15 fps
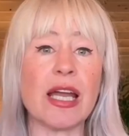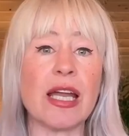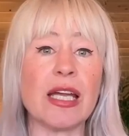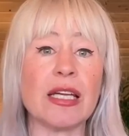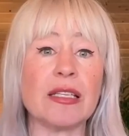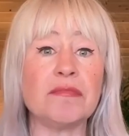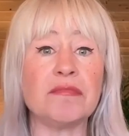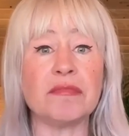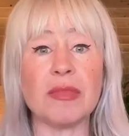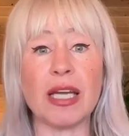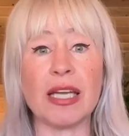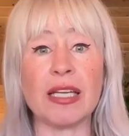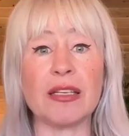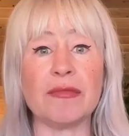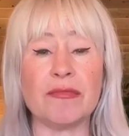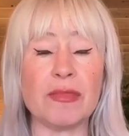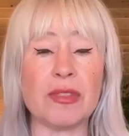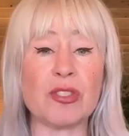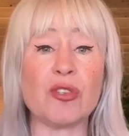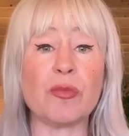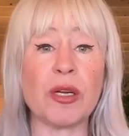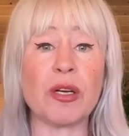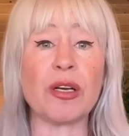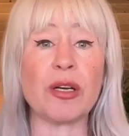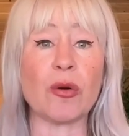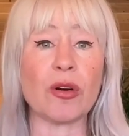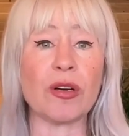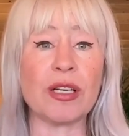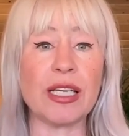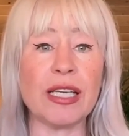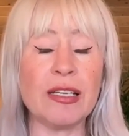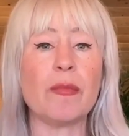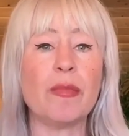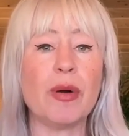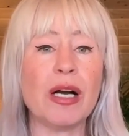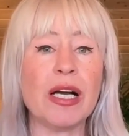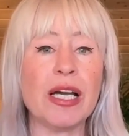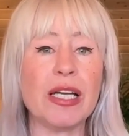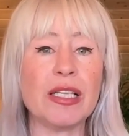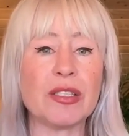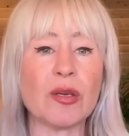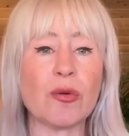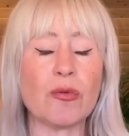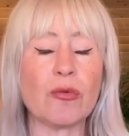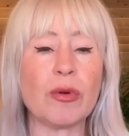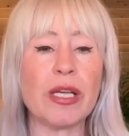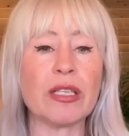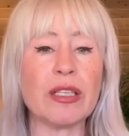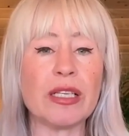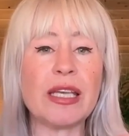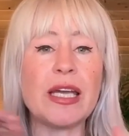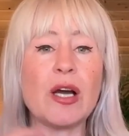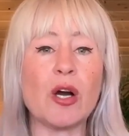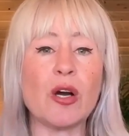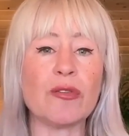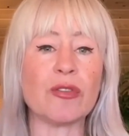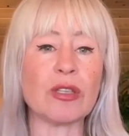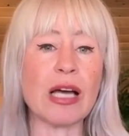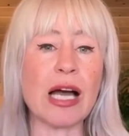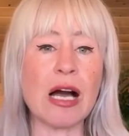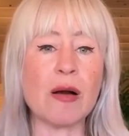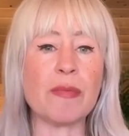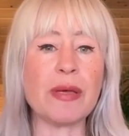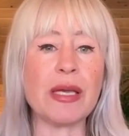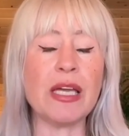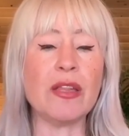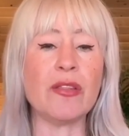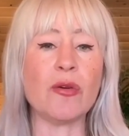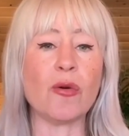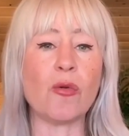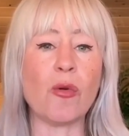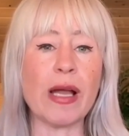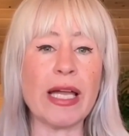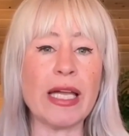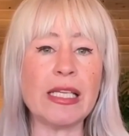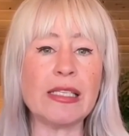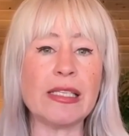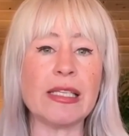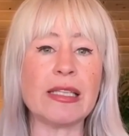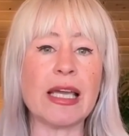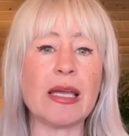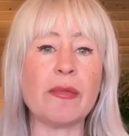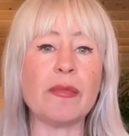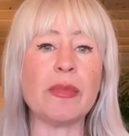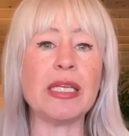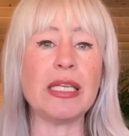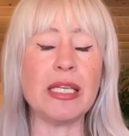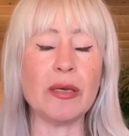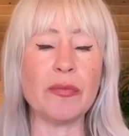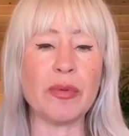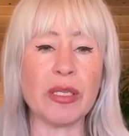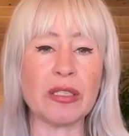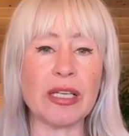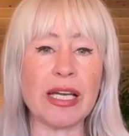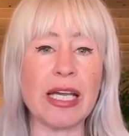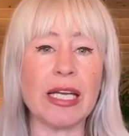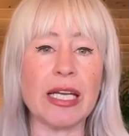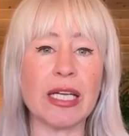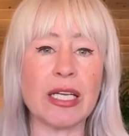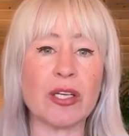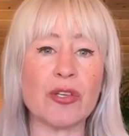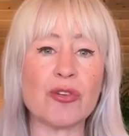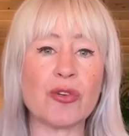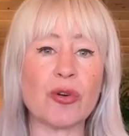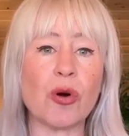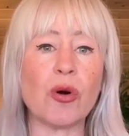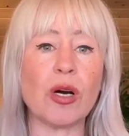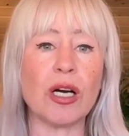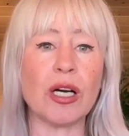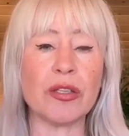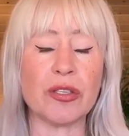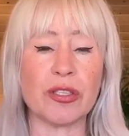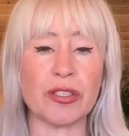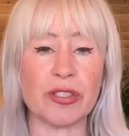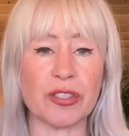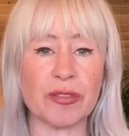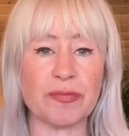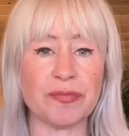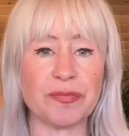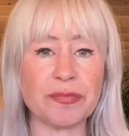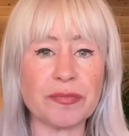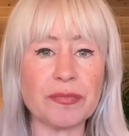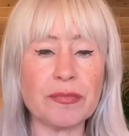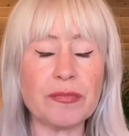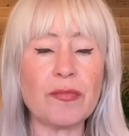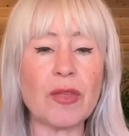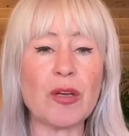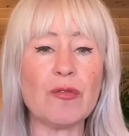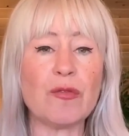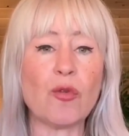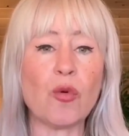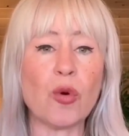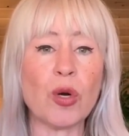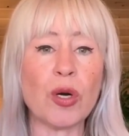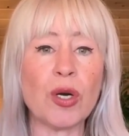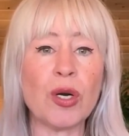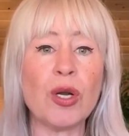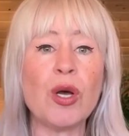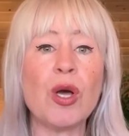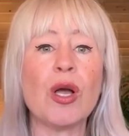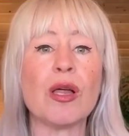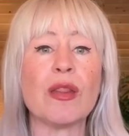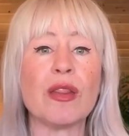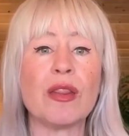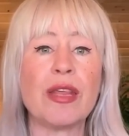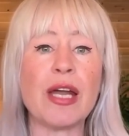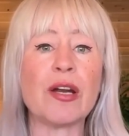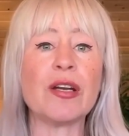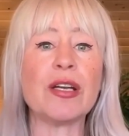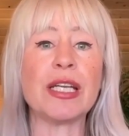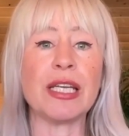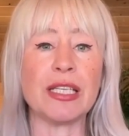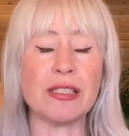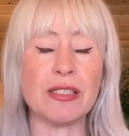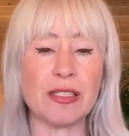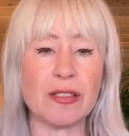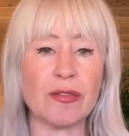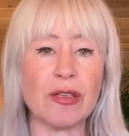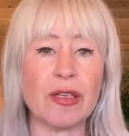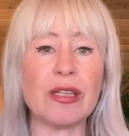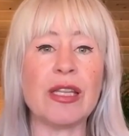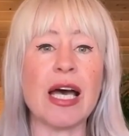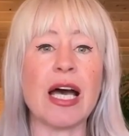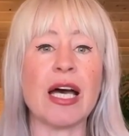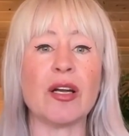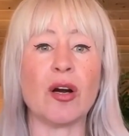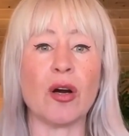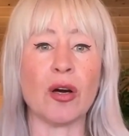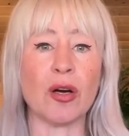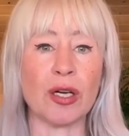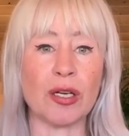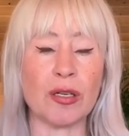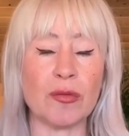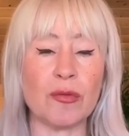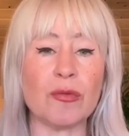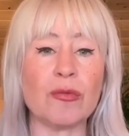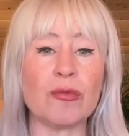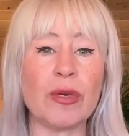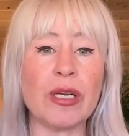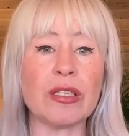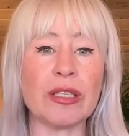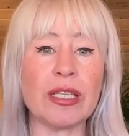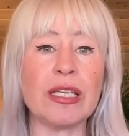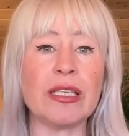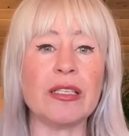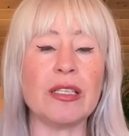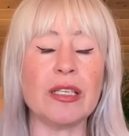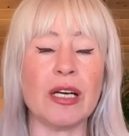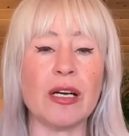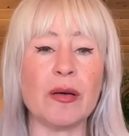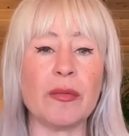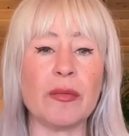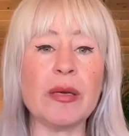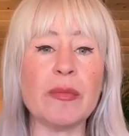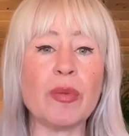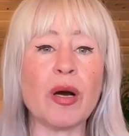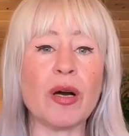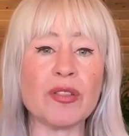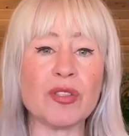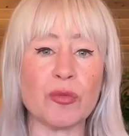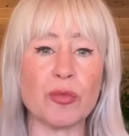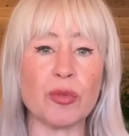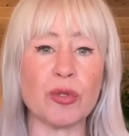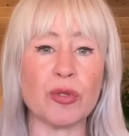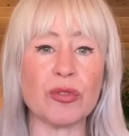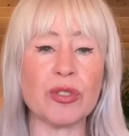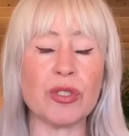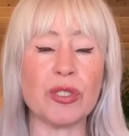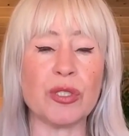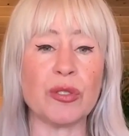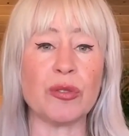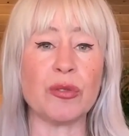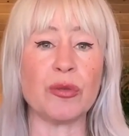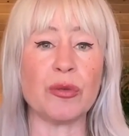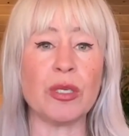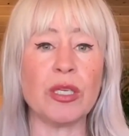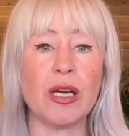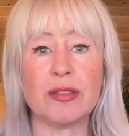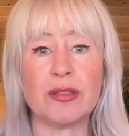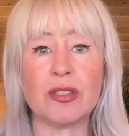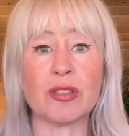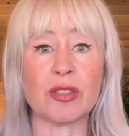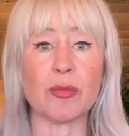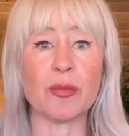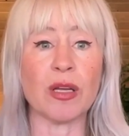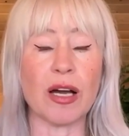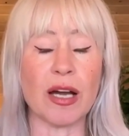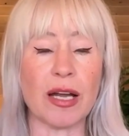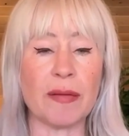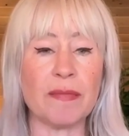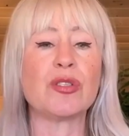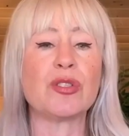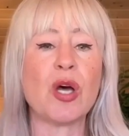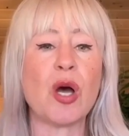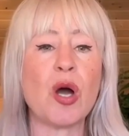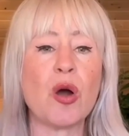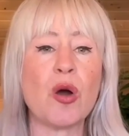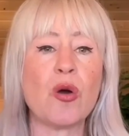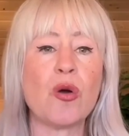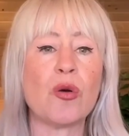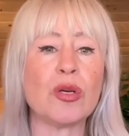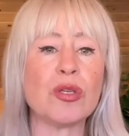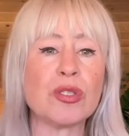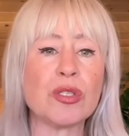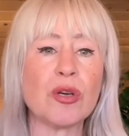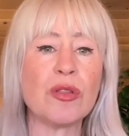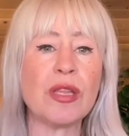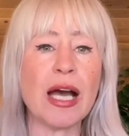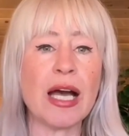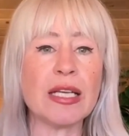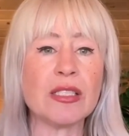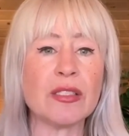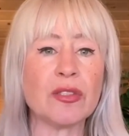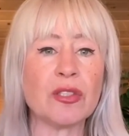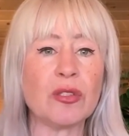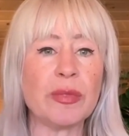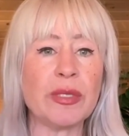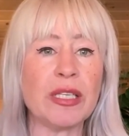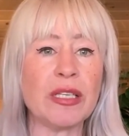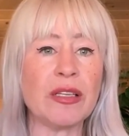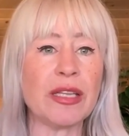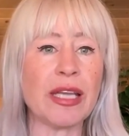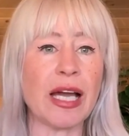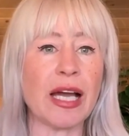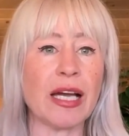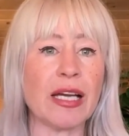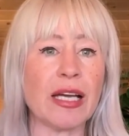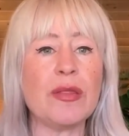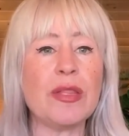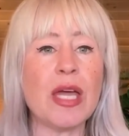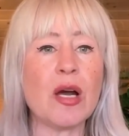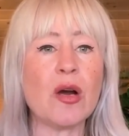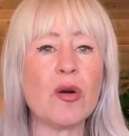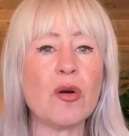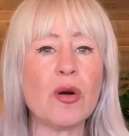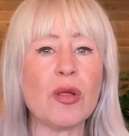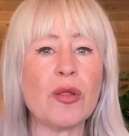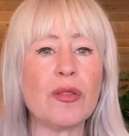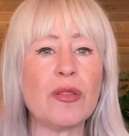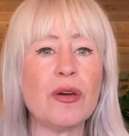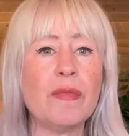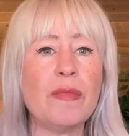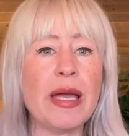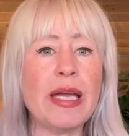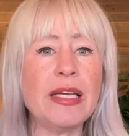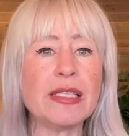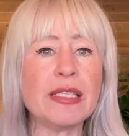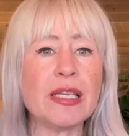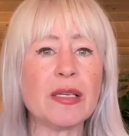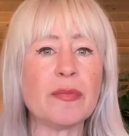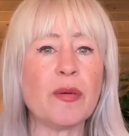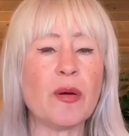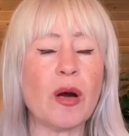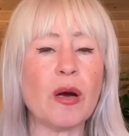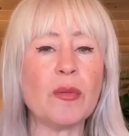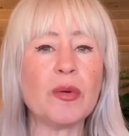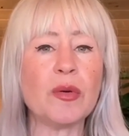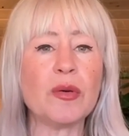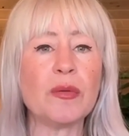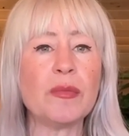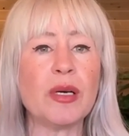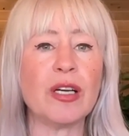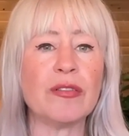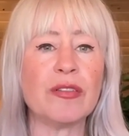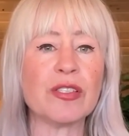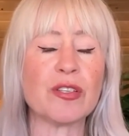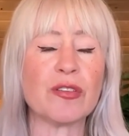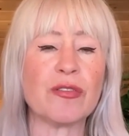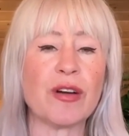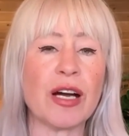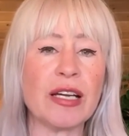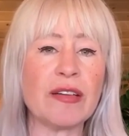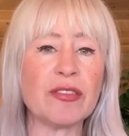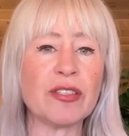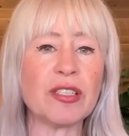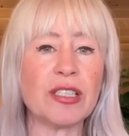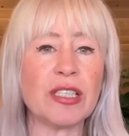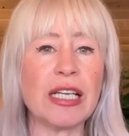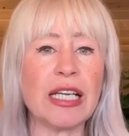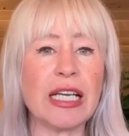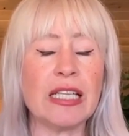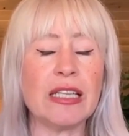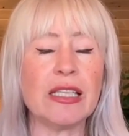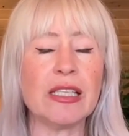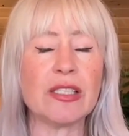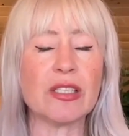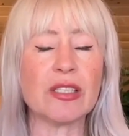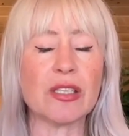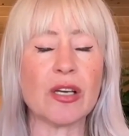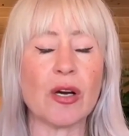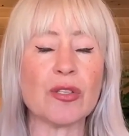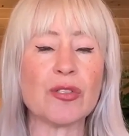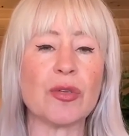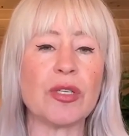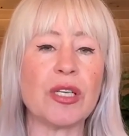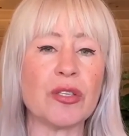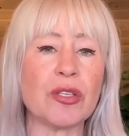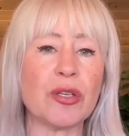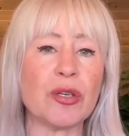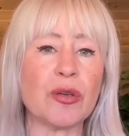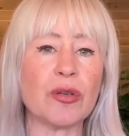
and superiority, but really they overlap in the ways that they manipulate and control others for their needs that are really impossible to supply. So that's a little bit on that. Now, the basic problem of a survivor, and this is also another